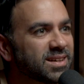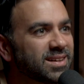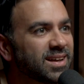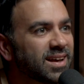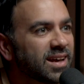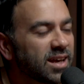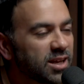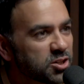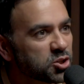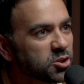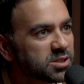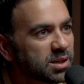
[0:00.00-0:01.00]
in, he
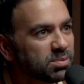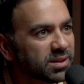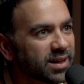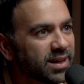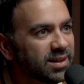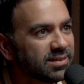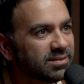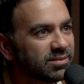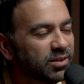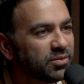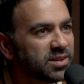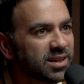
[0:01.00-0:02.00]
shows up late,
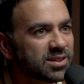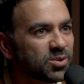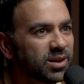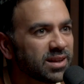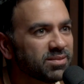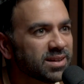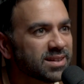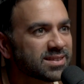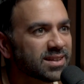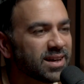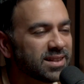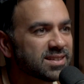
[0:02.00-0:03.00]
15, right. 20 minutes
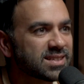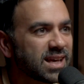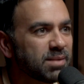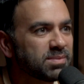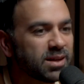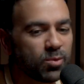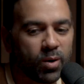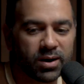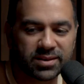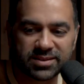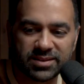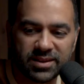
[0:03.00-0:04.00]
yeah, late. The right. skeptic
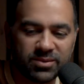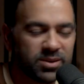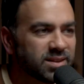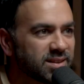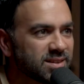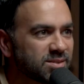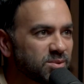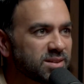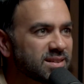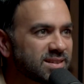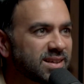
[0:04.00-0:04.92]
walks in with his, with his